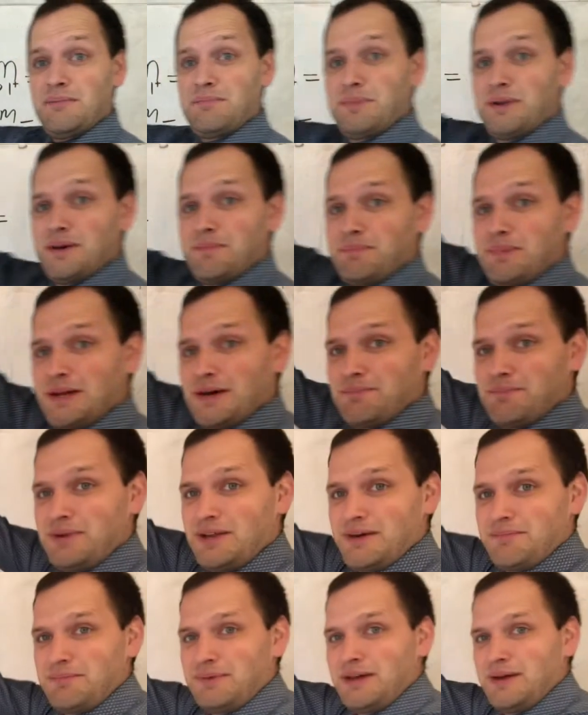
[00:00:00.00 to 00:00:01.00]
and up and up and
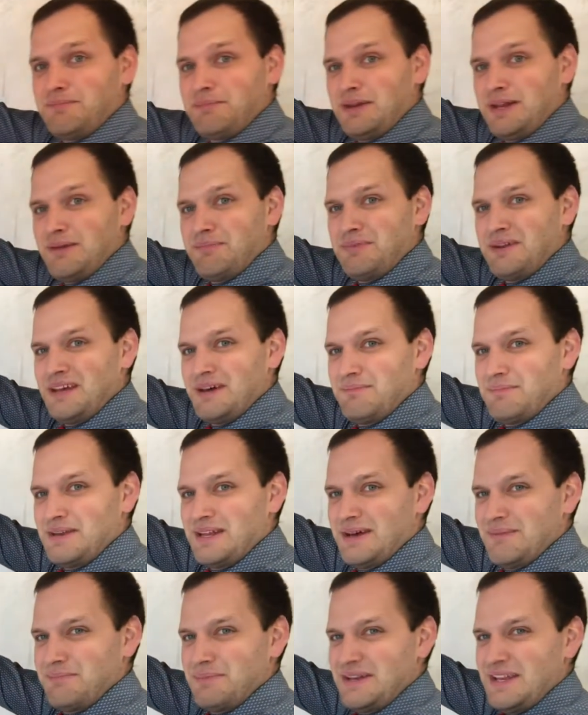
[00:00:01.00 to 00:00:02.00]
up and up and up and up and
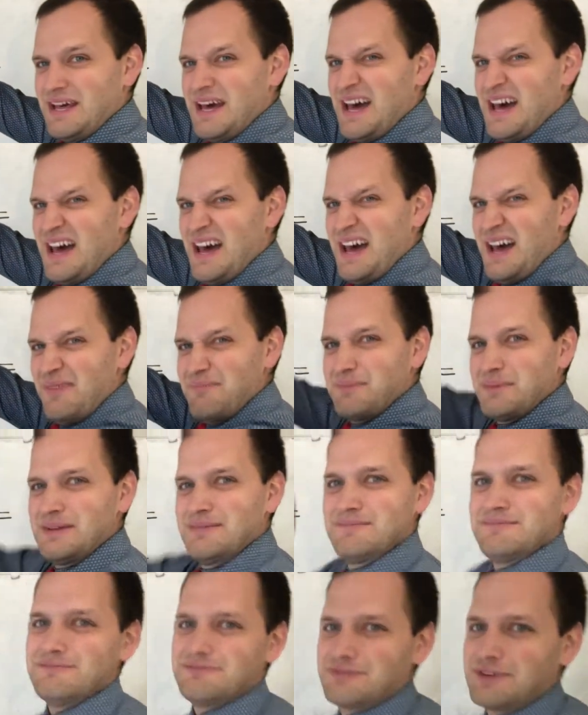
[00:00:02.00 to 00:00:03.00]
up and up
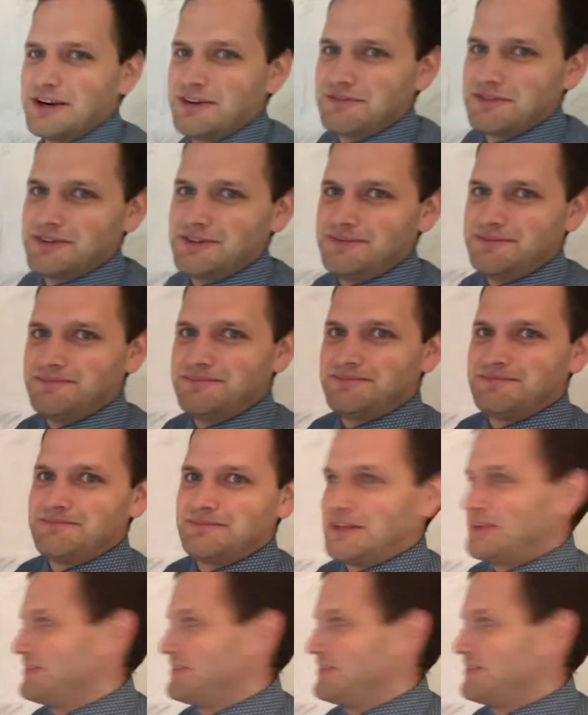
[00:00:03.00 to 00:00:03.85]
forever. That's